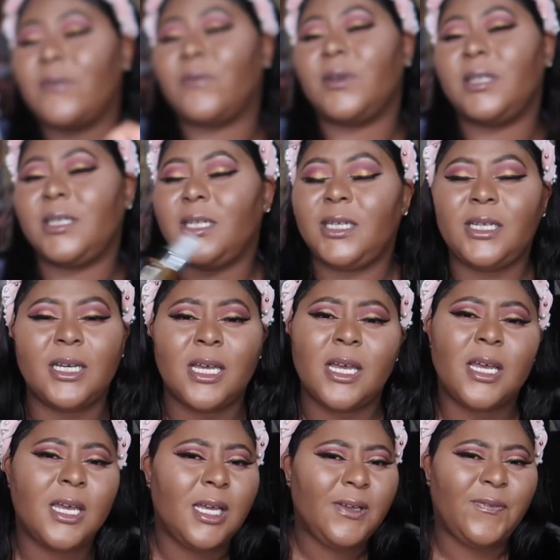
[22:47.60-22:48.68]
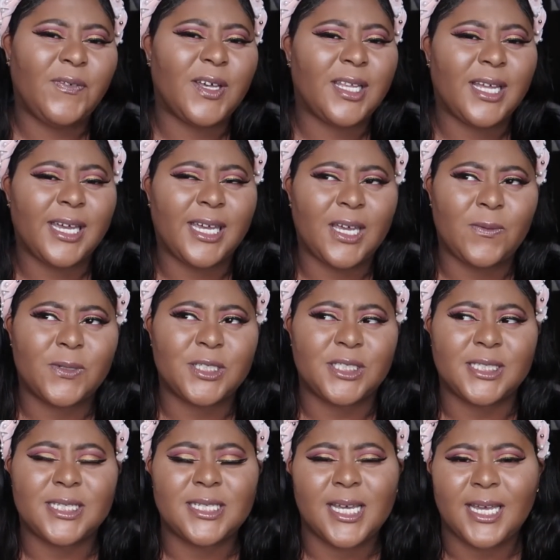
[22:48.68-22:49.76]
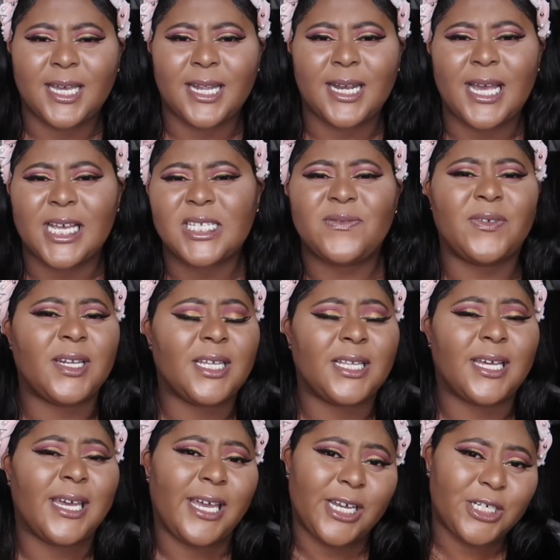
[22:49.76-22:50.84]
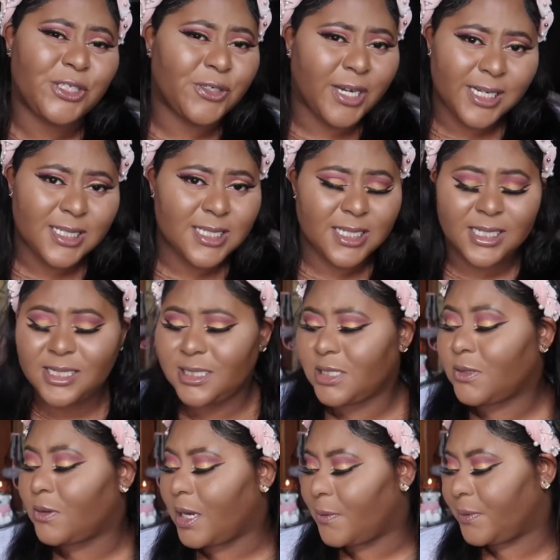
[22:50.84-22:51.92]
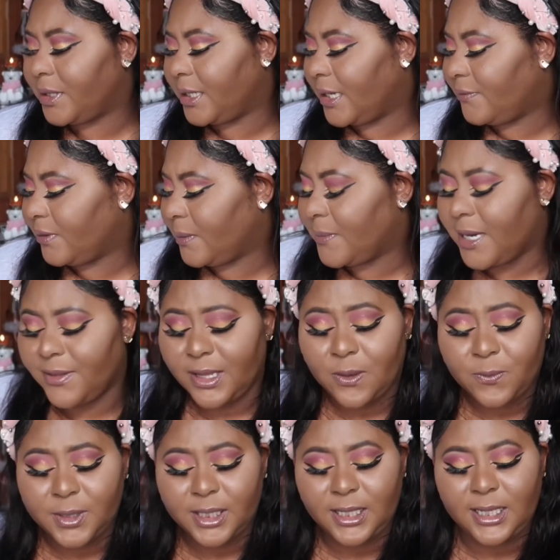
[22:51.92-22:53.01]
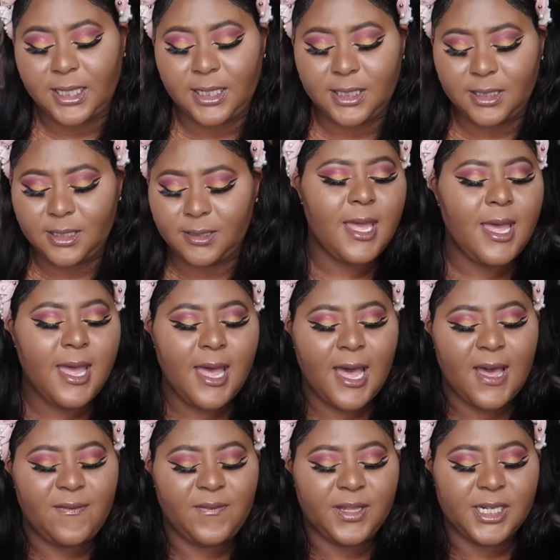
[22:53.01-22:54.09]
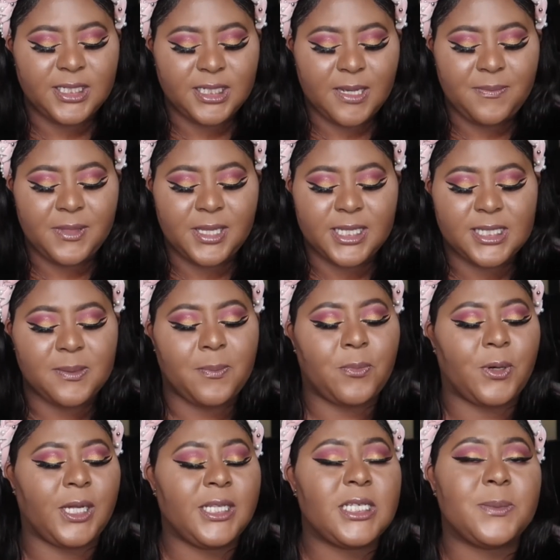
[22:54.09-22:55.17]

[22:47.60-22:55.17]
really felt like it was just like a nice vanilla extract scent. So I would definitely buy that one again. I finished up this breath